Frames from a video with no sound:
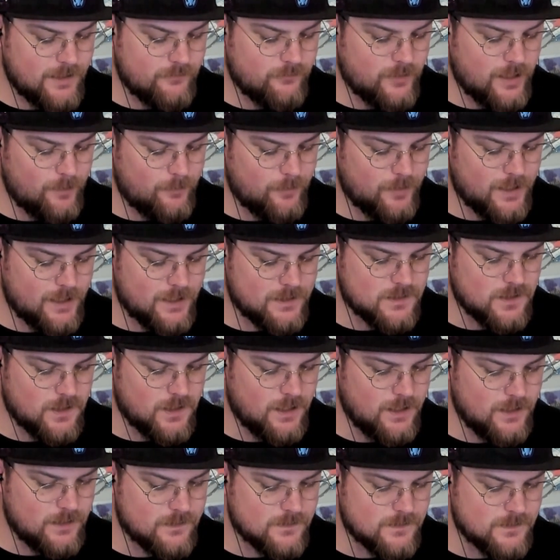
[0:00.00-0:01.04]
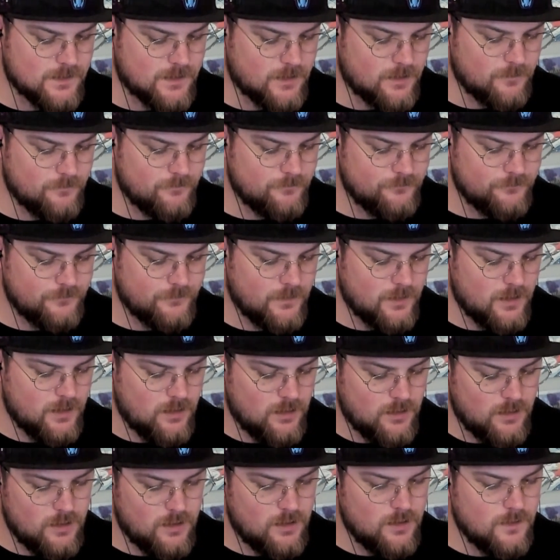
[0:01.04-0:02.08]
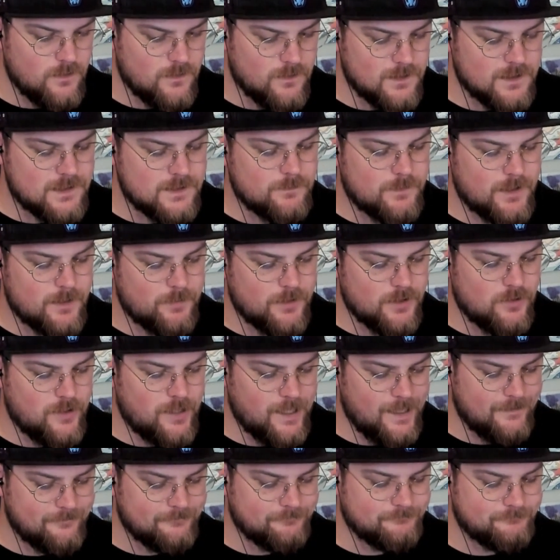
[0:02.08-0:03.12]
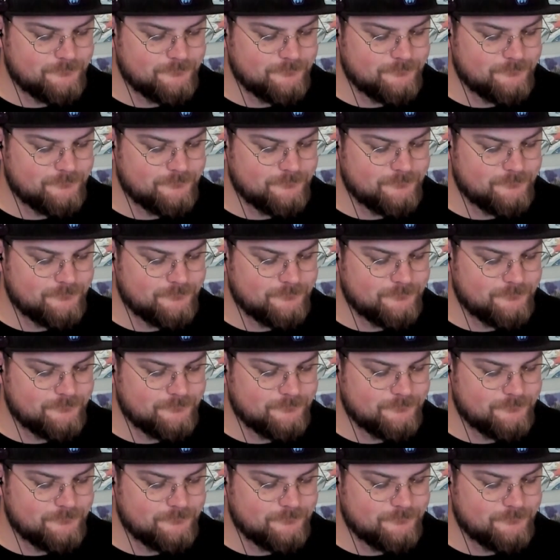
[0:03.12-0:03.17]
Rapidash in hand, so this might be okay.